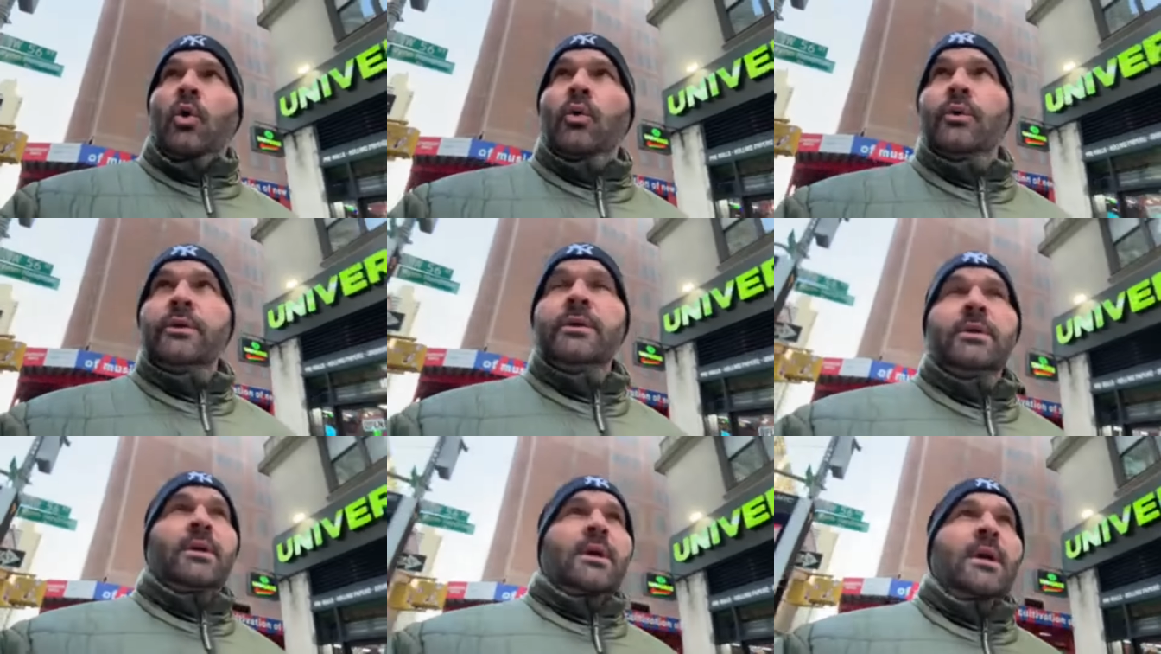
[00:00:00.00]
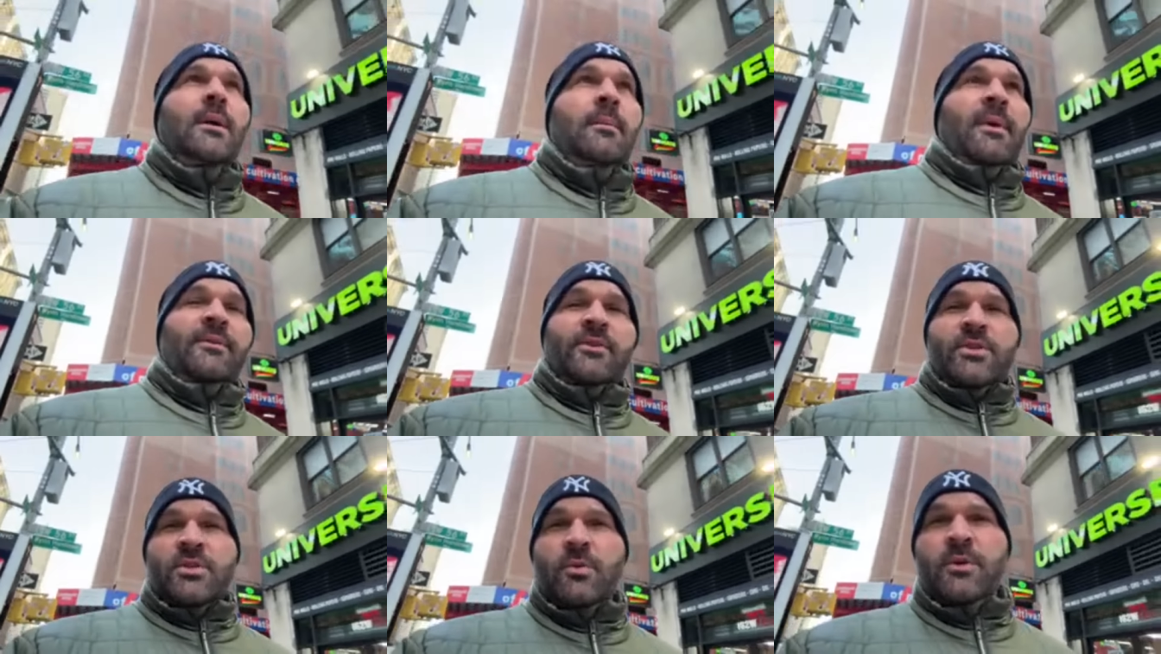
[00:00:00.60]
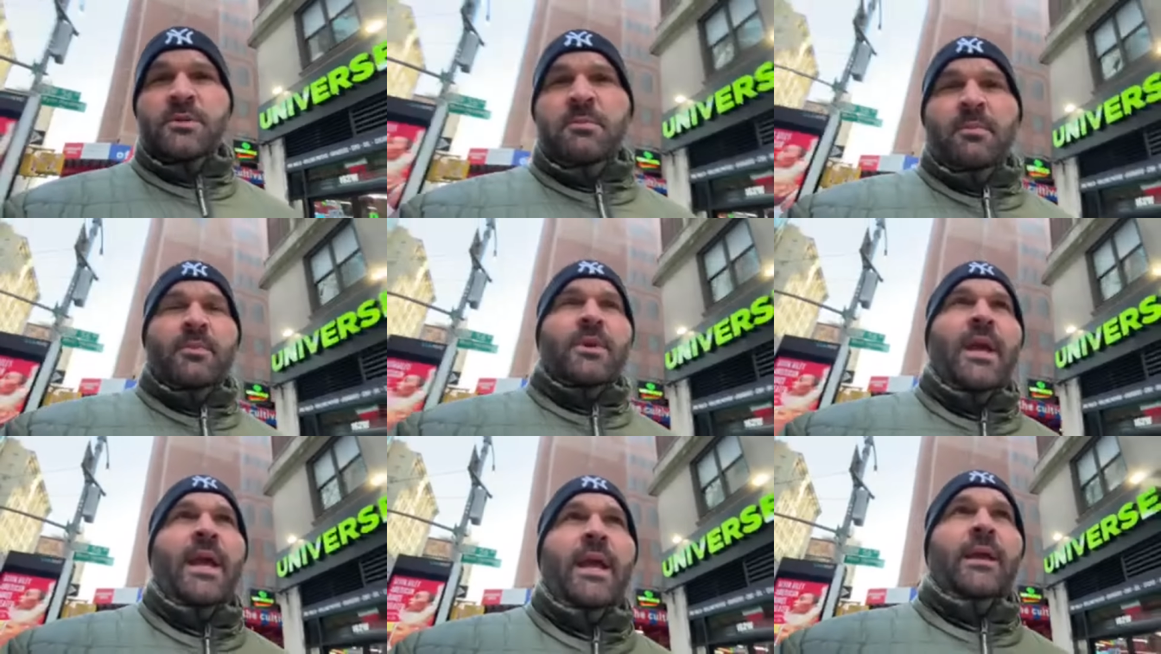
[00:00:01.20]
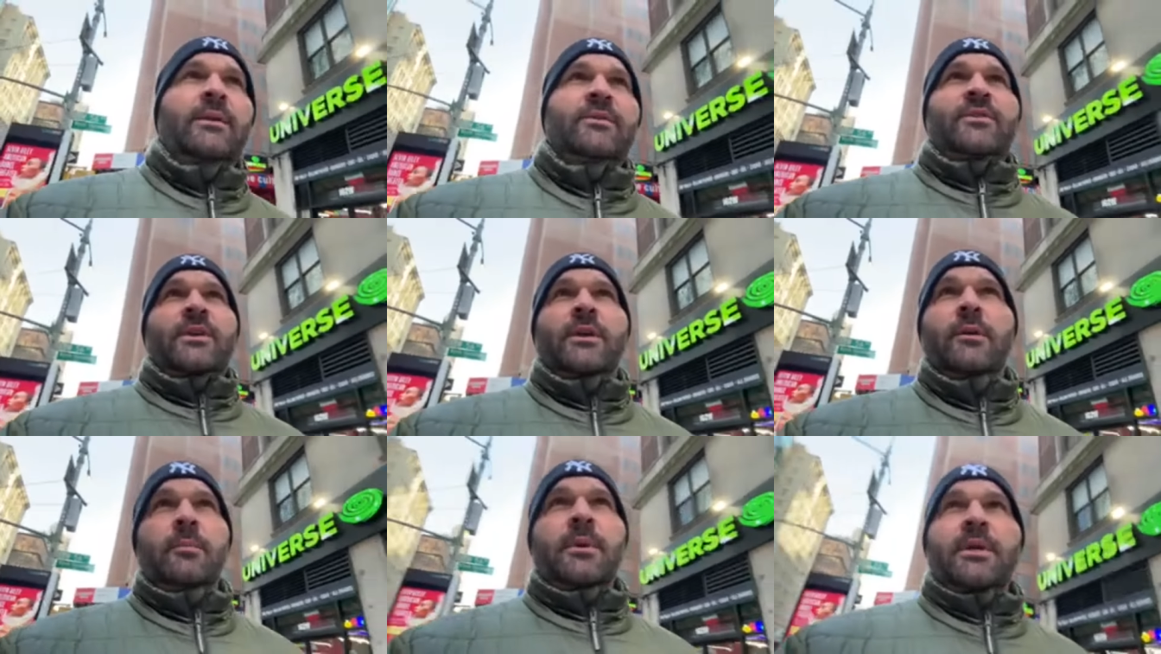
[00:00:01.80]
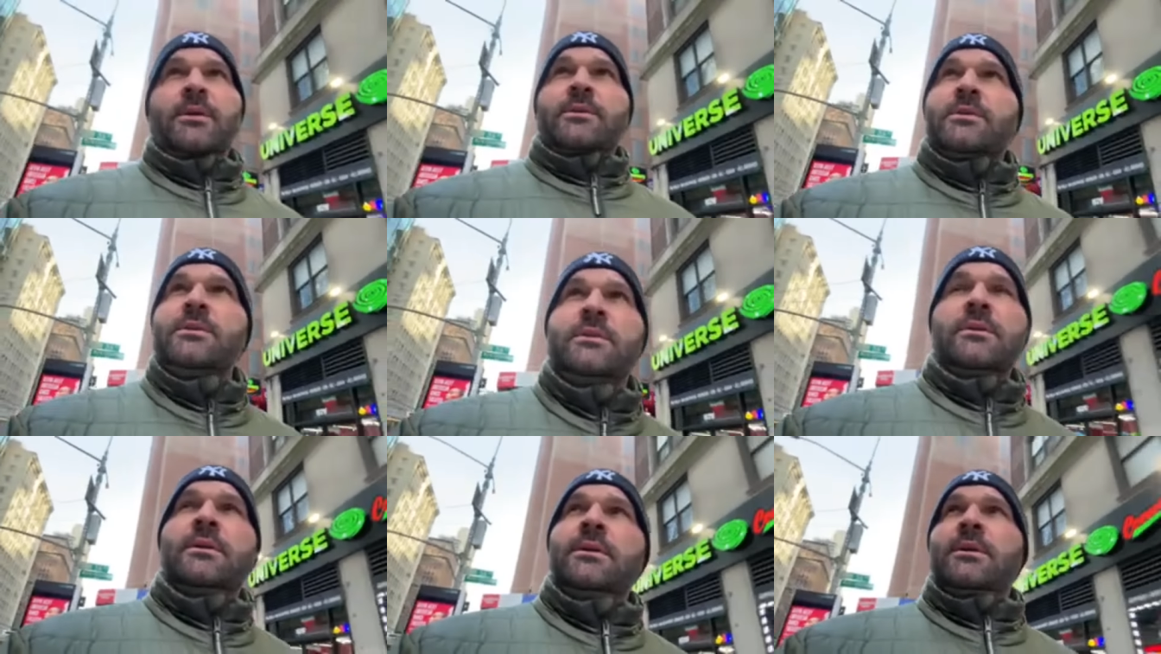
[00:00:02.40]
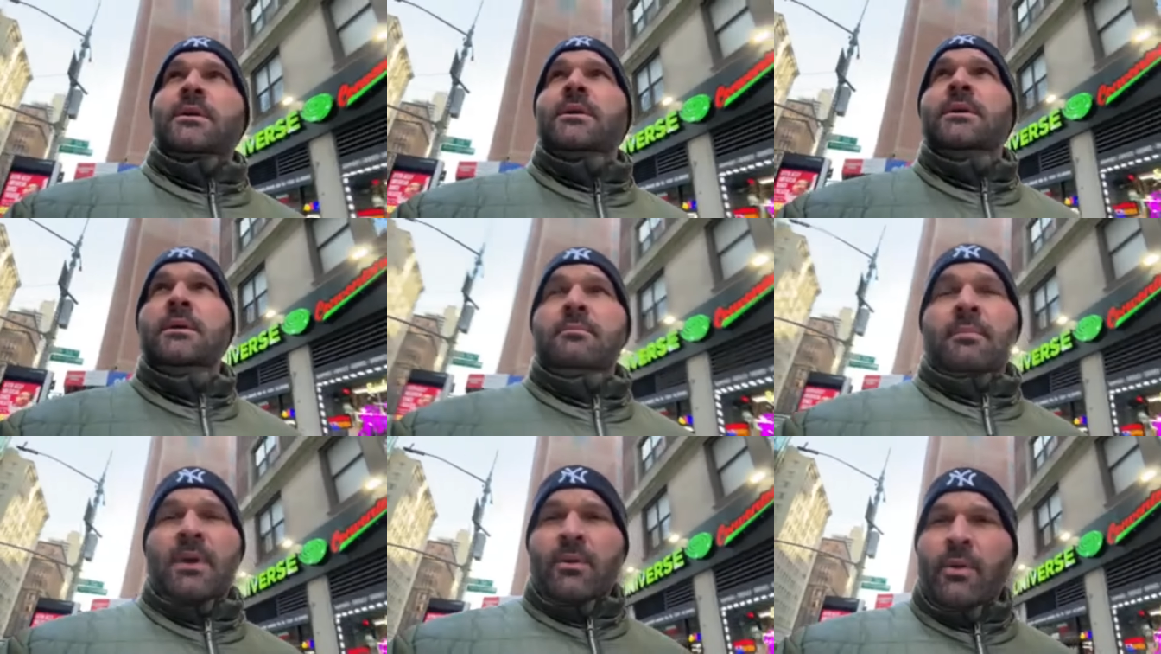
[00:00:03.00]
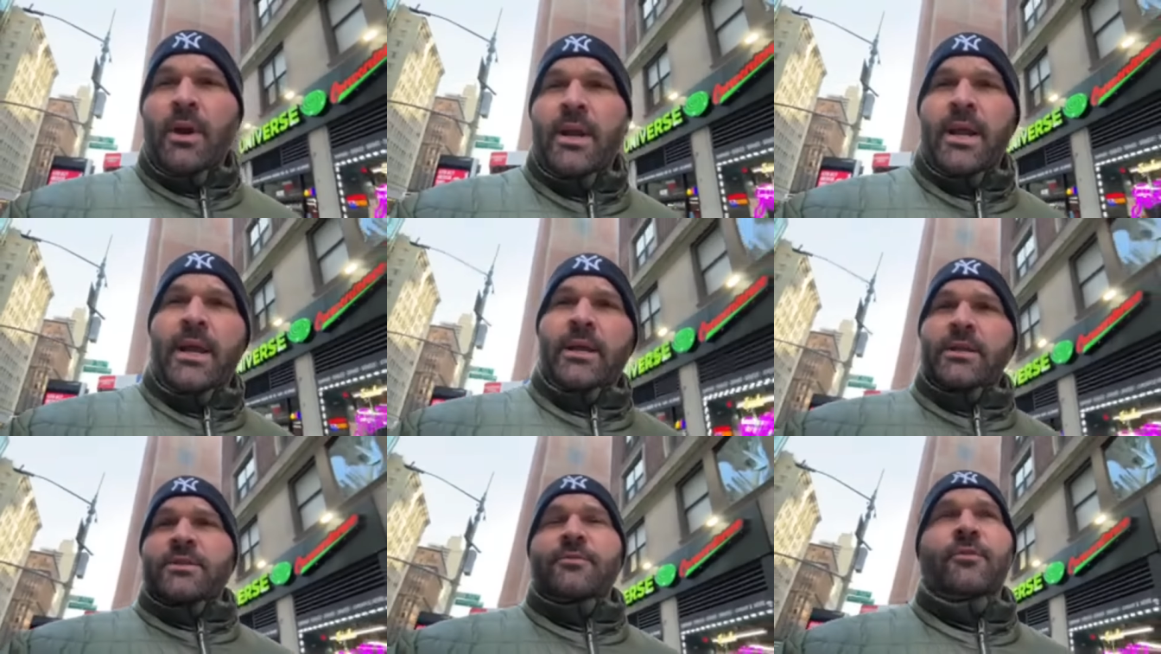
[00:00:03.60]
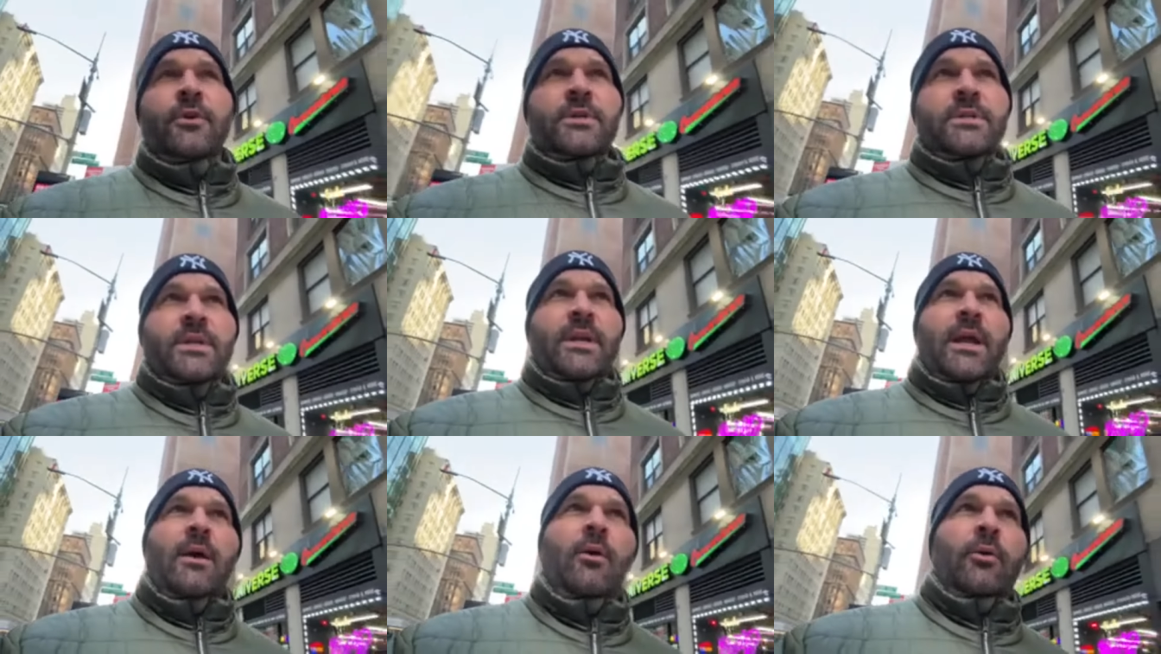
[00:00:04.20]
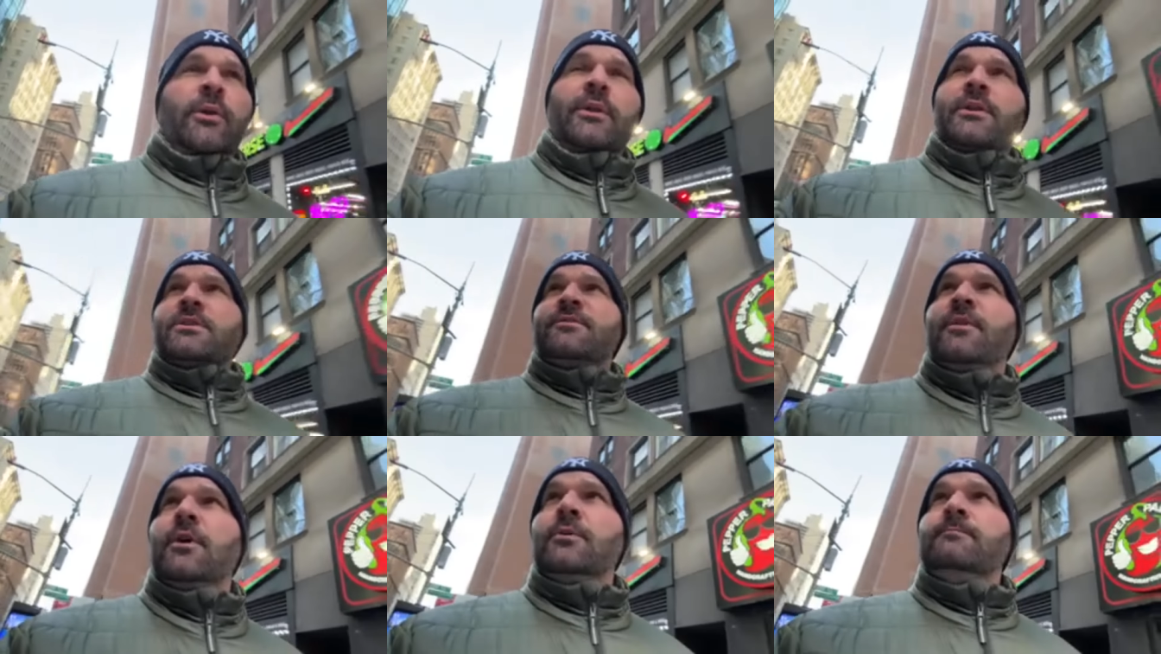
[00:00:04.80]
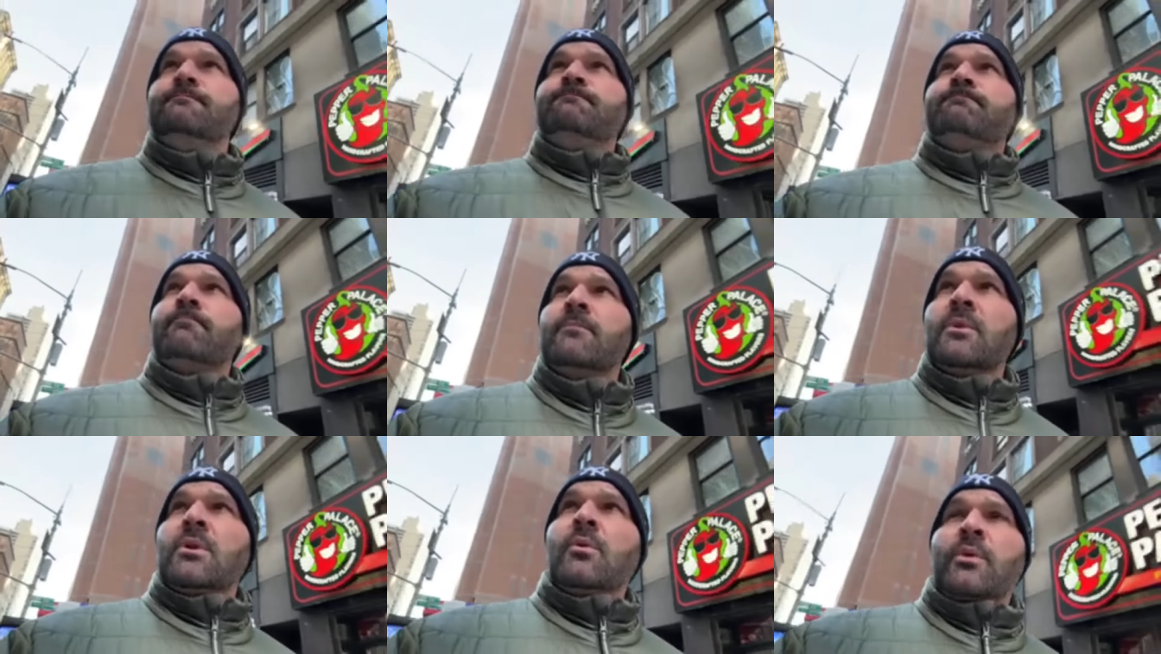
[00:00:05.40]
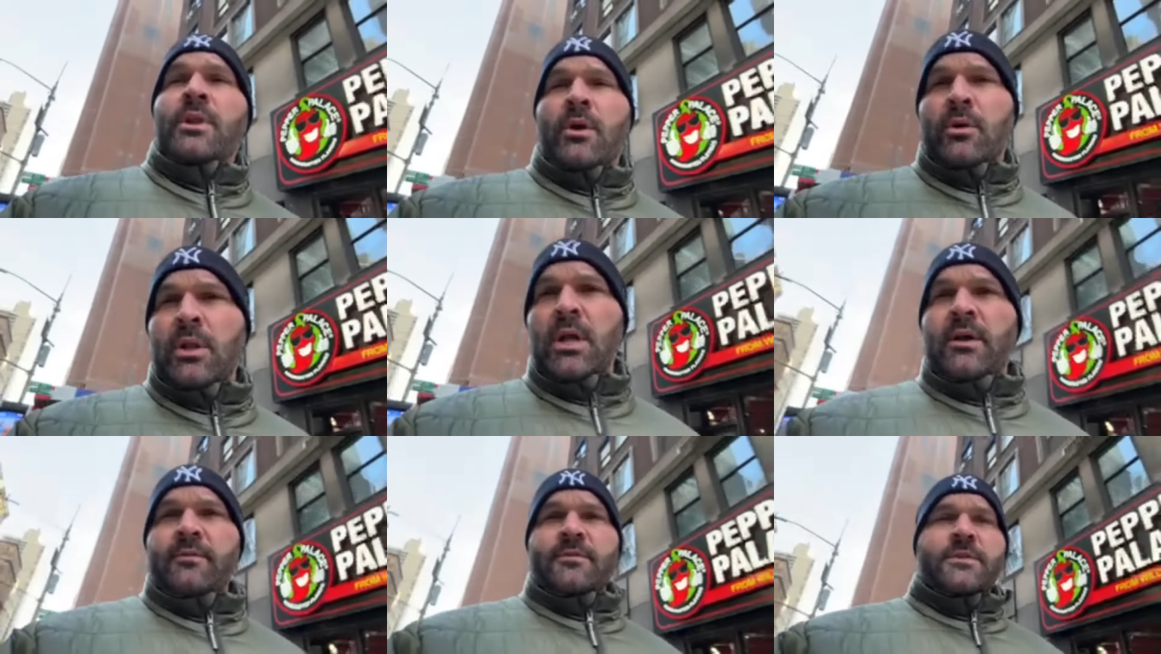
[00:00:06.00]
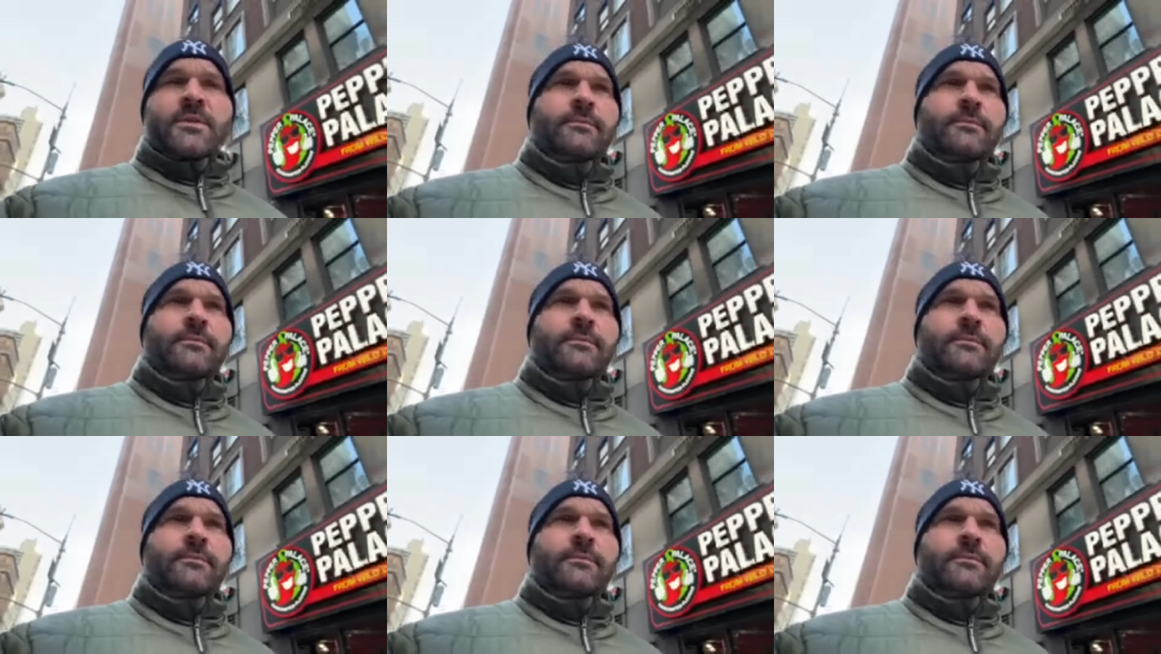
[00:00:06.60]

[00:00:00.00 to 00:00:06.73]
I have to switch hands here because my right hand is freezing now holding this phone with no gloves.